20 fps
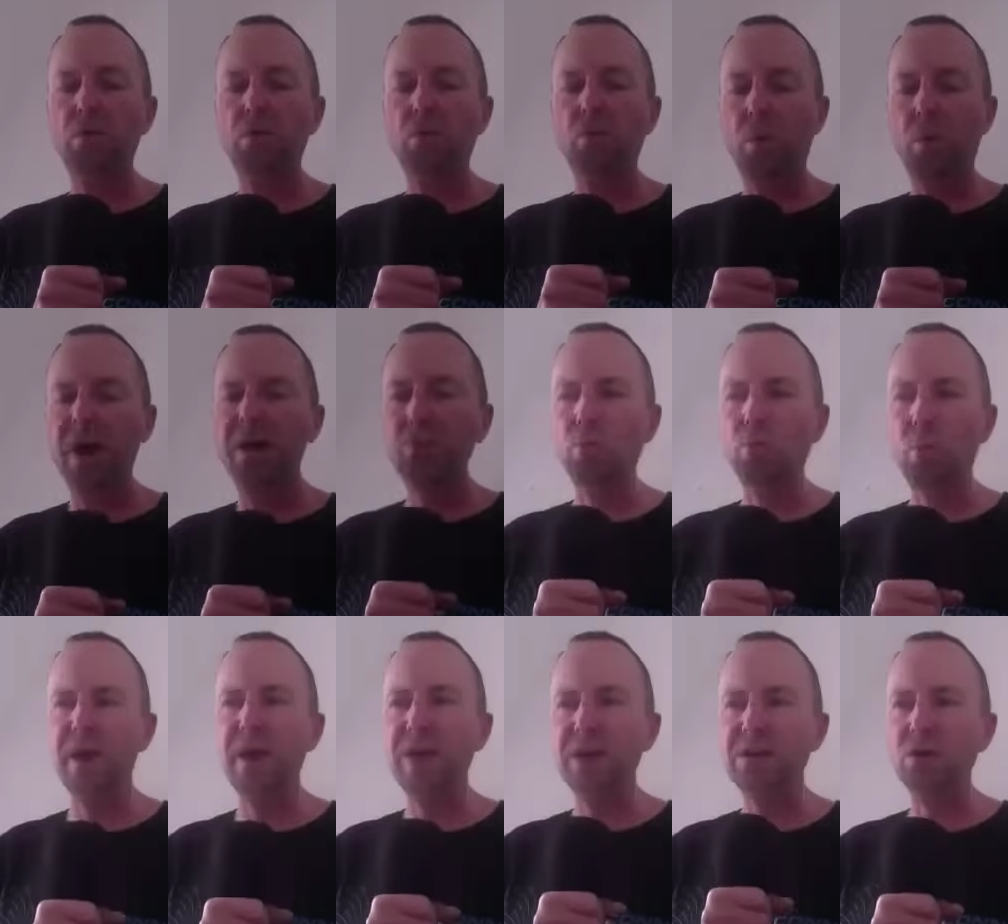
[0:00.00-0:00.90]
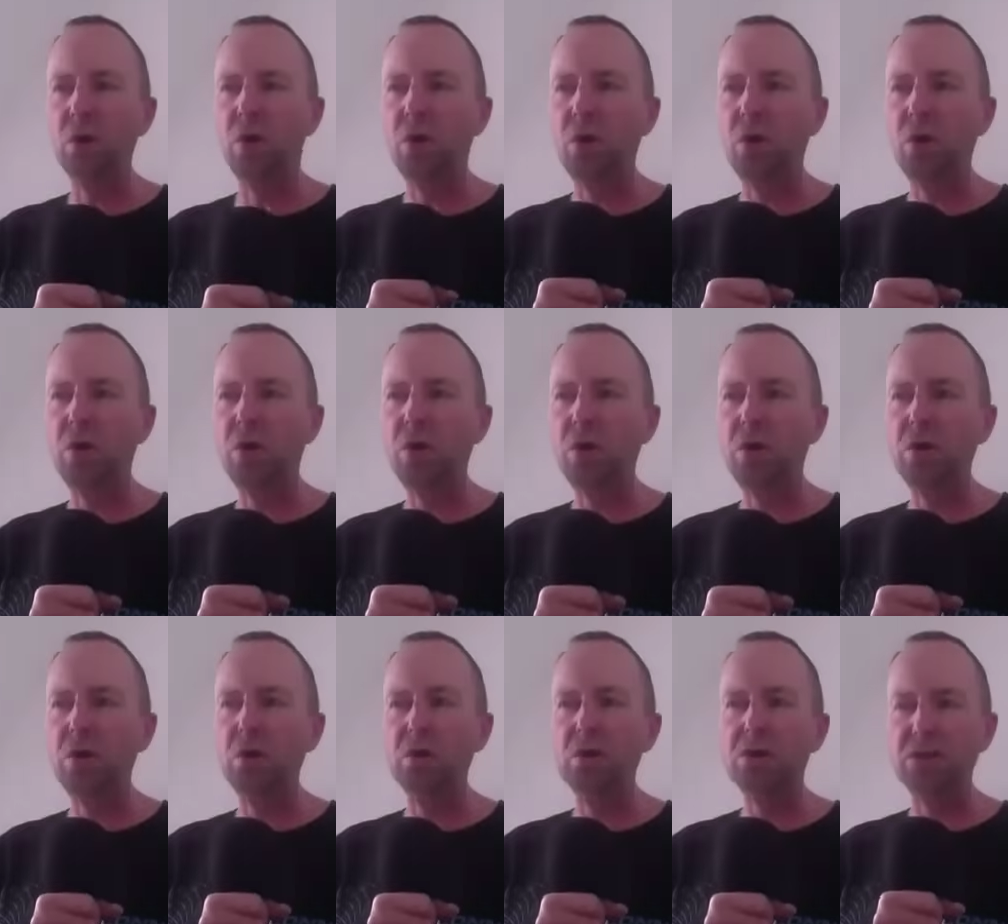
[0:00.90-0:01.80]
when we're not
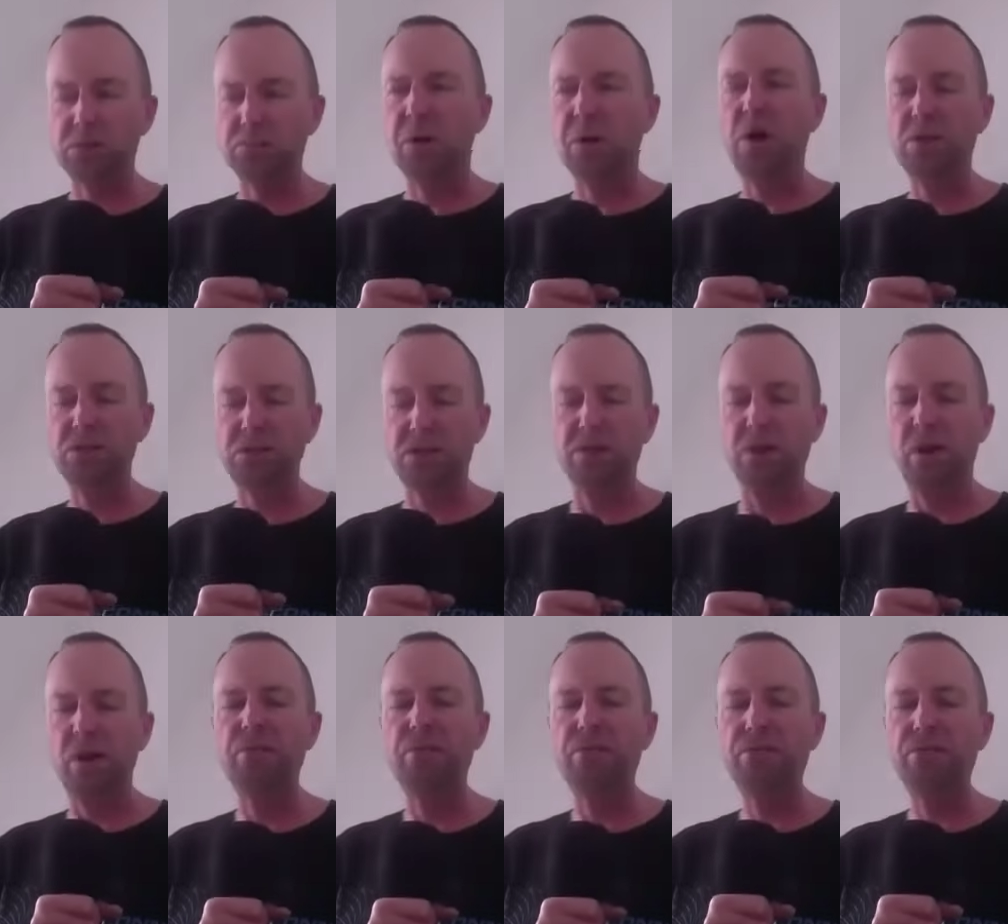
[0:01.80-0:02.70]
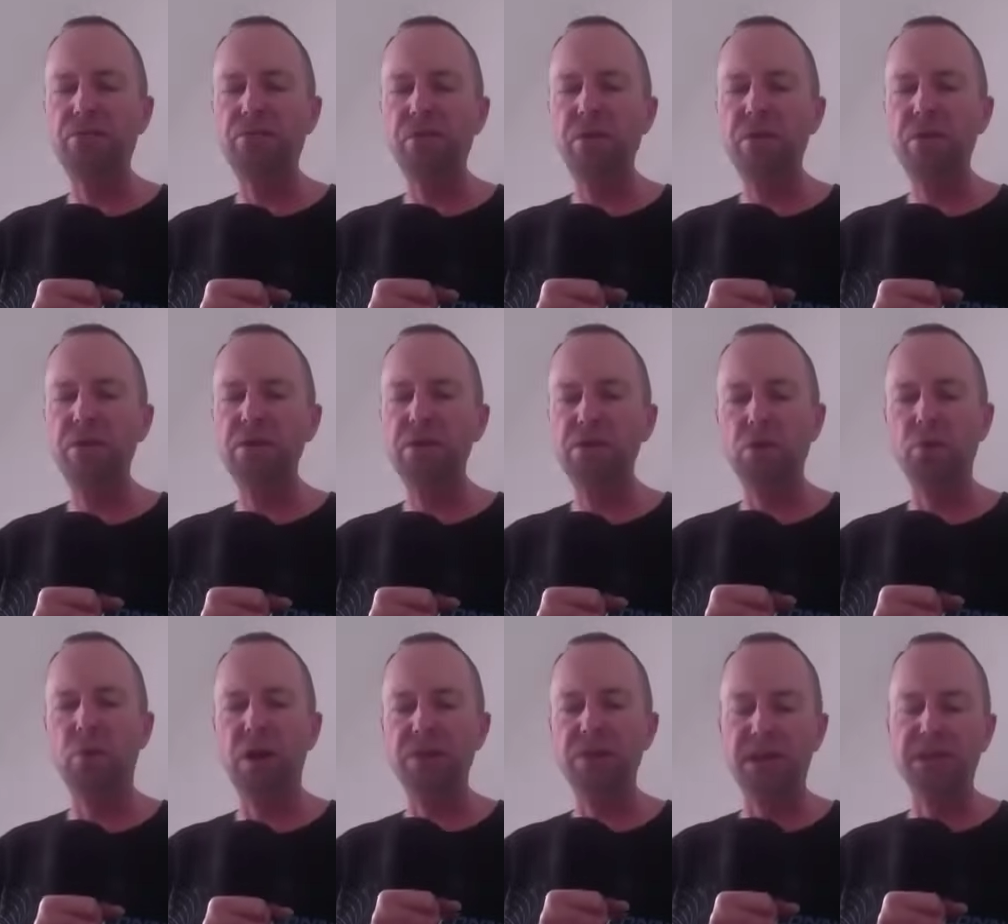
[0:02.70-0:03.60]
smart enough
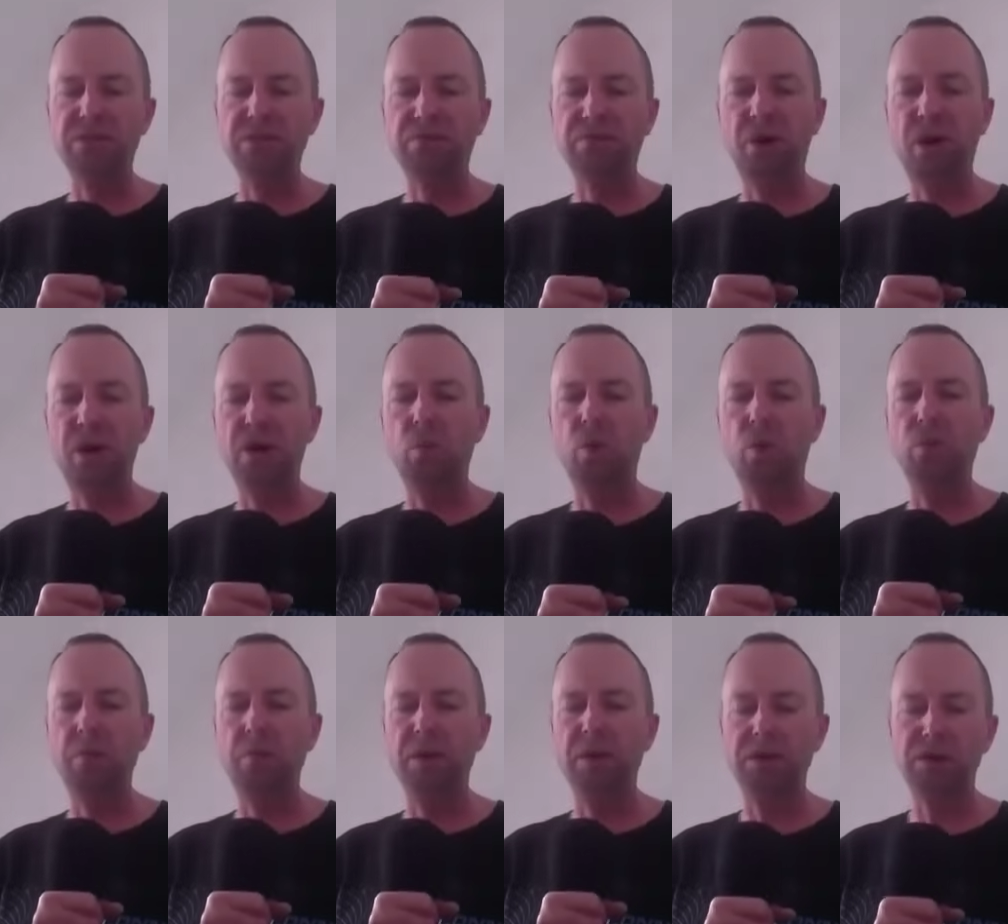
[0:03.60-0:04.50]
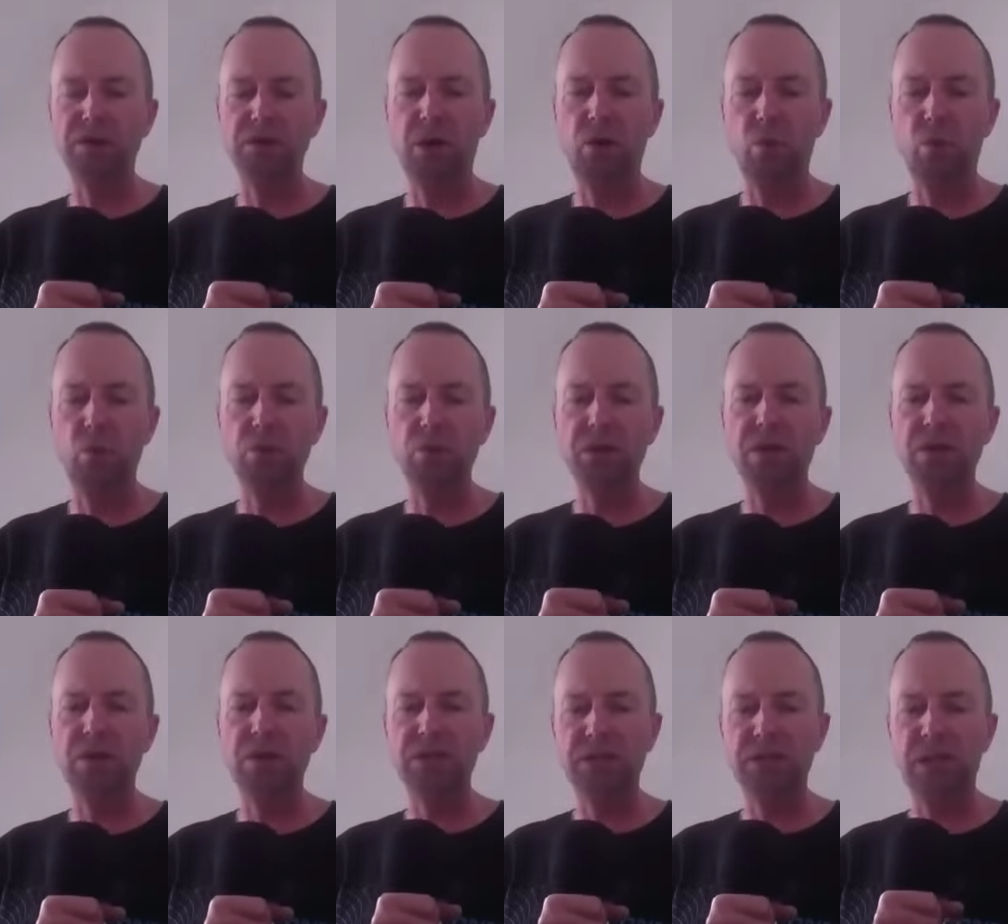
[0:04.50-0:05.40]
to identify what we're being told
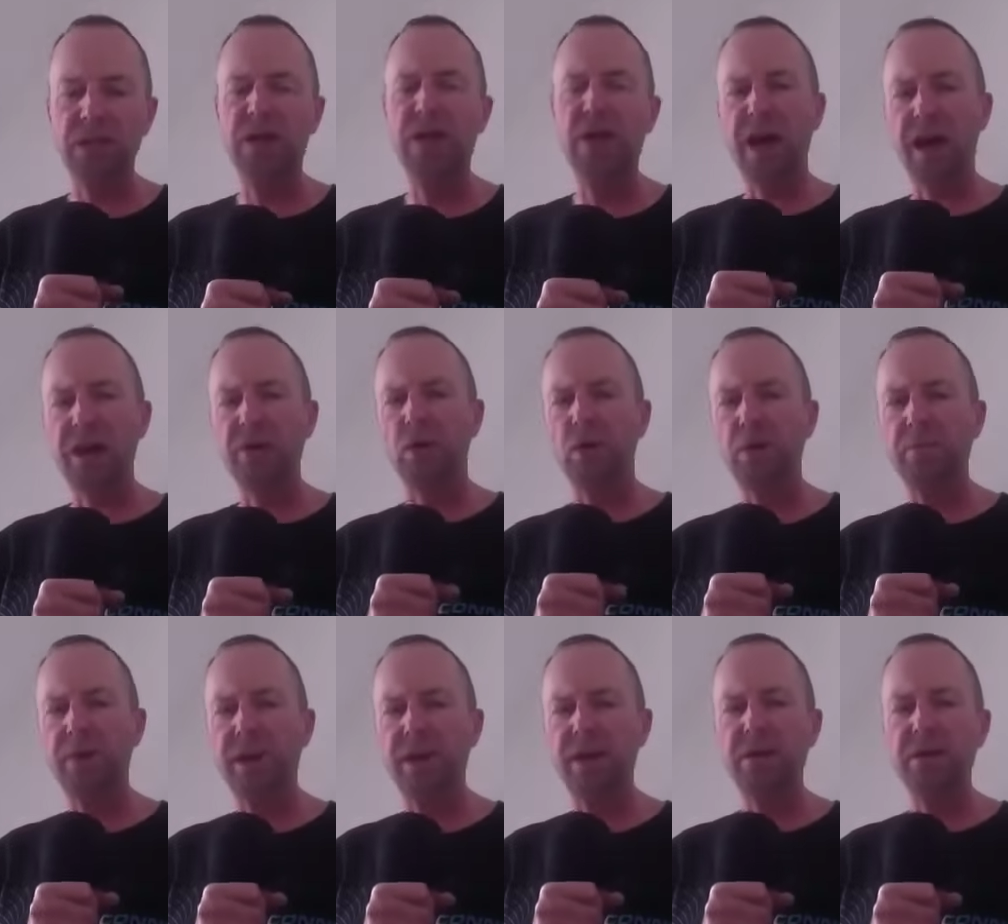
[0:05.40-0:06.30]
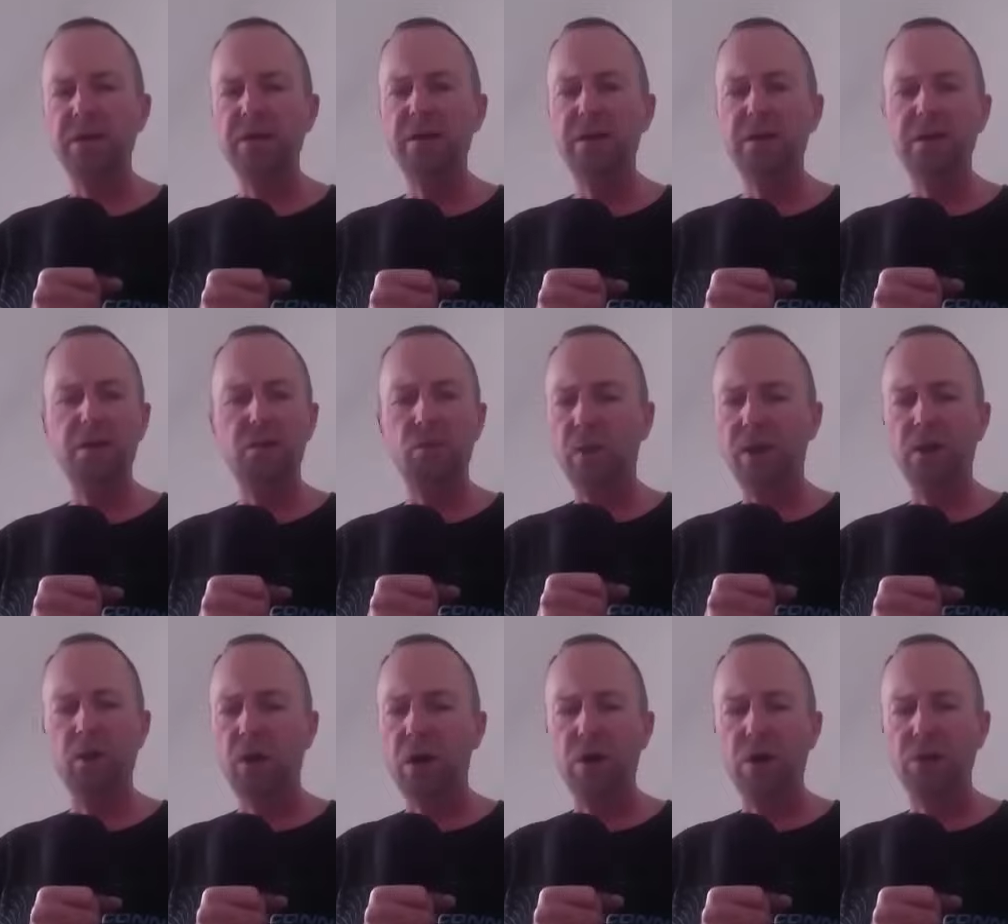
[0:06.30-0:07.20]
and say, hang on a minute, we're
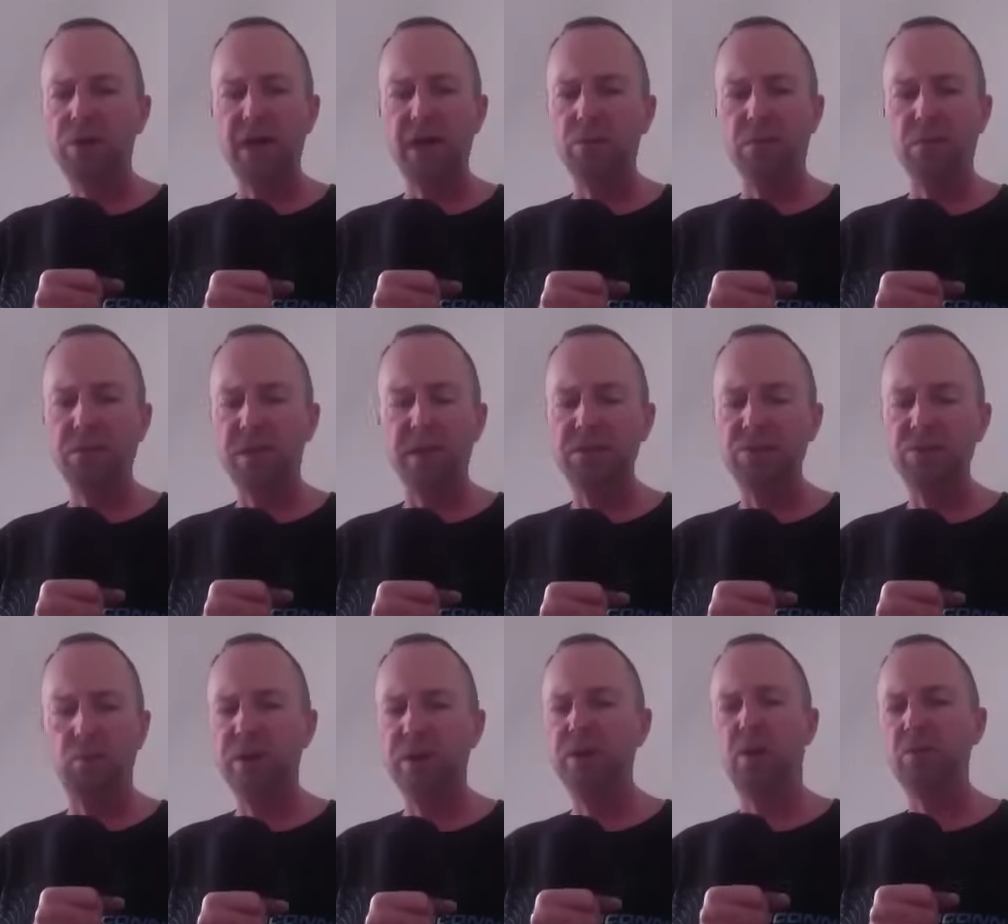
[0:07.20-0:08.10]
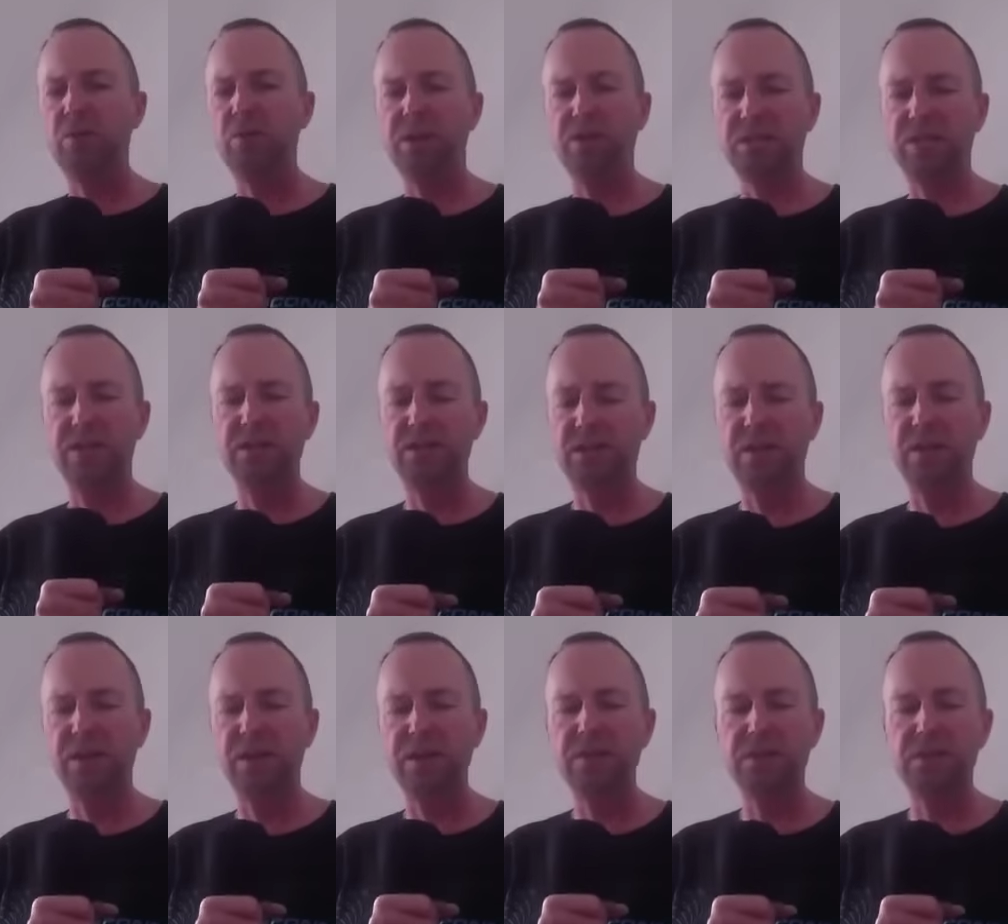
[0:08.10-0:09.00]
not okay with this, we don't consent to
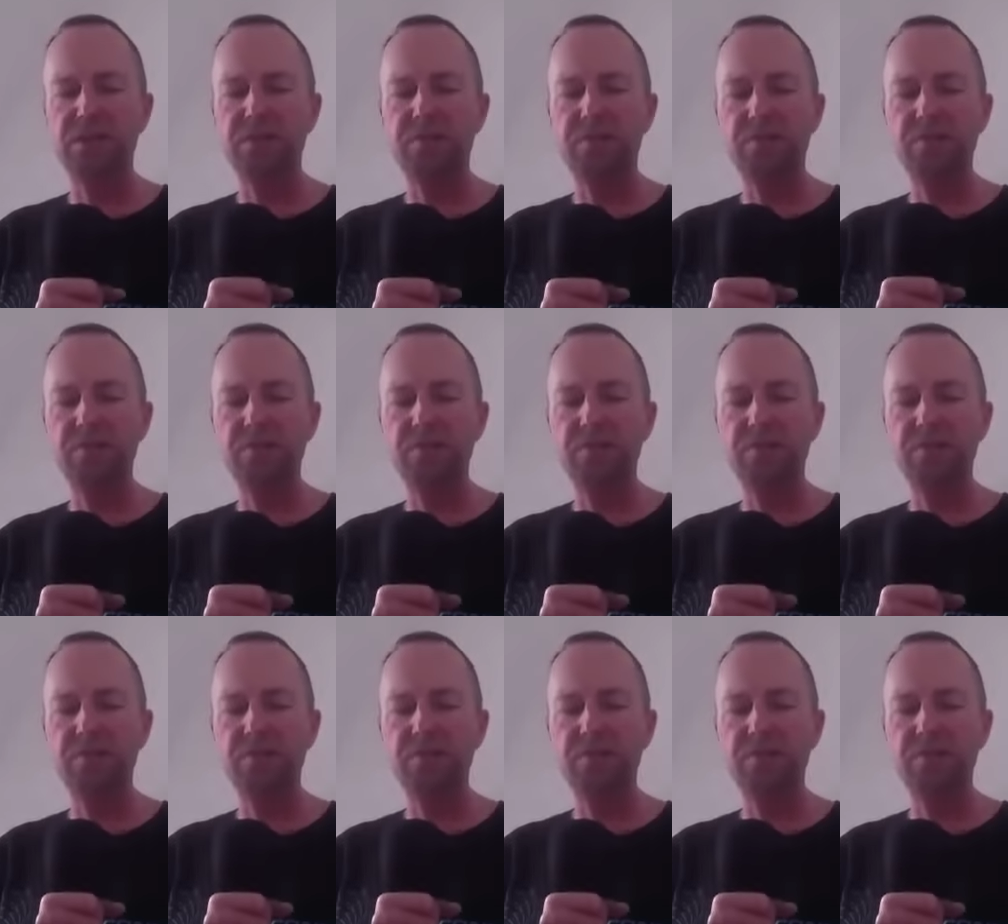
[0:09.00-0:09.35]
this,